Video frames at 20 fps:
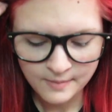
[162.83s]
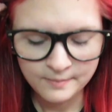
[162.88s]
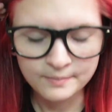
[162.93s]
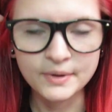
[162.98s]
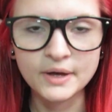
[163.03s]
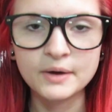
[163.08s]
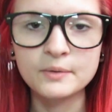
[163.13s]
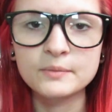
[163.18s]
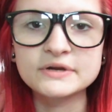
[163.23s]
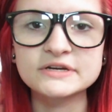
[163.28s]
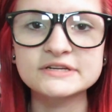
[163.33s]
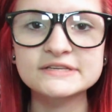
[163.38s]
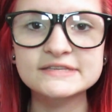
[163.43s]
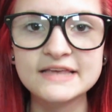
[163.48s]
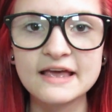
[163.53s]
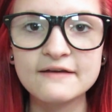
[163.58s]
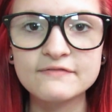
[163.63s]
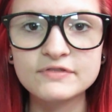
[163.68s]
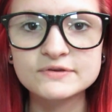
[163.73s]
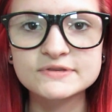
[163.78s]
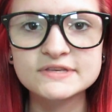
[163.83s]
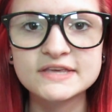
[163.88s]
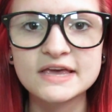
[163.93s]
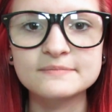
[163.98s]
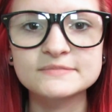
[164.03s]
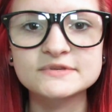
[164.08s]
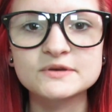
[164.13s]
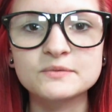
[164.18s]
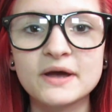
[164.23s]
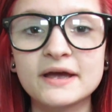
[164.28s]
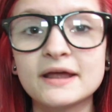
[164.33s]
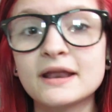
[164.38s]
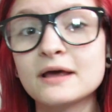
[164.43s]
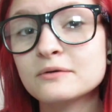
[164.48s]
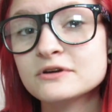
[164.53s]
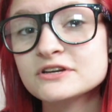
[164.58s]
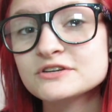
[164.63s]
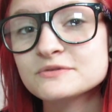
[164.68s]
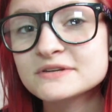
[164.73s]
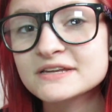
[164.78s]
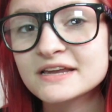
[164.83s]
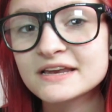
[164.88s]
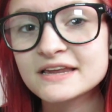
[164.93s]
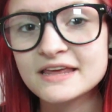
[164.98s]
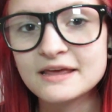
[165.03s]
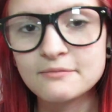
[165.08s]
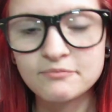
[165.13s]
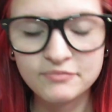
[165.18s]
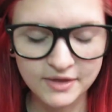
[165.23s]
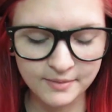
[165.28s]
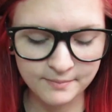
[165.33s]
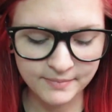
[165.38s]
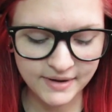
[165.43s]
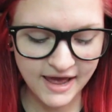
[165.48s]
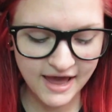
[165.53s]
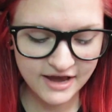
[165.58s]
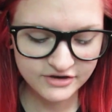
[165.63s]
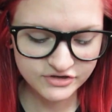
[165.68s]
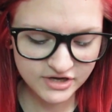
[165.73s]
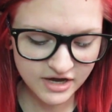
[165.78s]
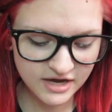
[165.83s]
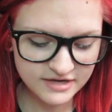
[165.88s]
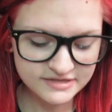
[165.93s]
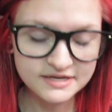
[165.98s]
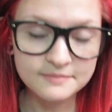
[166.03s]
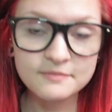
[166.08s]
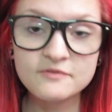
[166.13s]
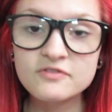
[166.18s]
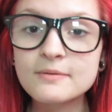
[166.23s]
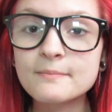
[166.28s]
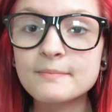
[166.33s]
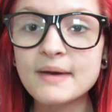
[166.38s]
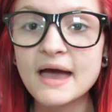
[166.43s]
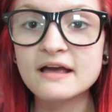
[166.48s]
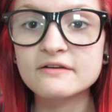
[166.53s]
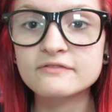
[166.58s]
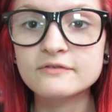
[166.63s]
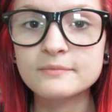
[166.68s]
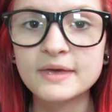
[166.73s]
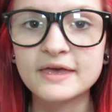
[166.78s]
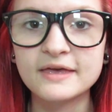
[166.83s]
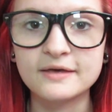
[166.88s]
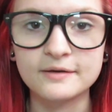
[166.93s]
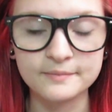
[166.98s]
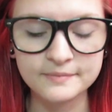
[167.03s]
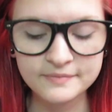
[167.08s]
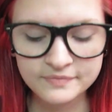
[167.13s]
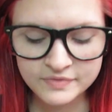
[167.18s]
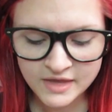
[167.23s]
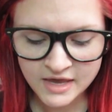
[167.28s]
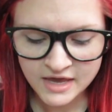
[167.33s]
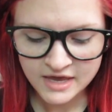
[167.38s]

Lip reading: But we just gave those games away, and I wish we did keep them, but I actually got some of them back from him.